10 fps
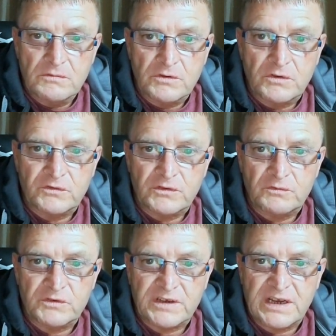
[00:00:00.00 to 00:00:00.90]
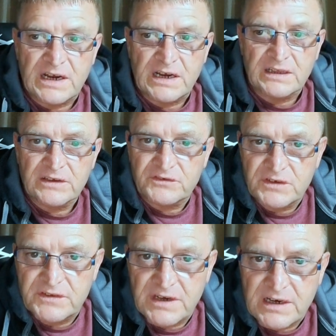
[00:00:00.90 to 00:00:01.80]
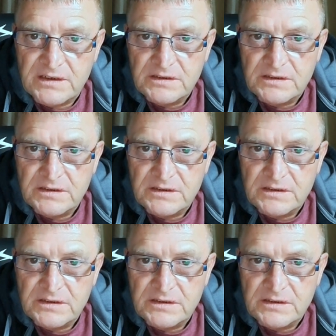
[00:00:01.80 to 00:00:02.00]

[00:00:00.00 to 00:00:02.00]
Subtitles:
because there was a guy last did that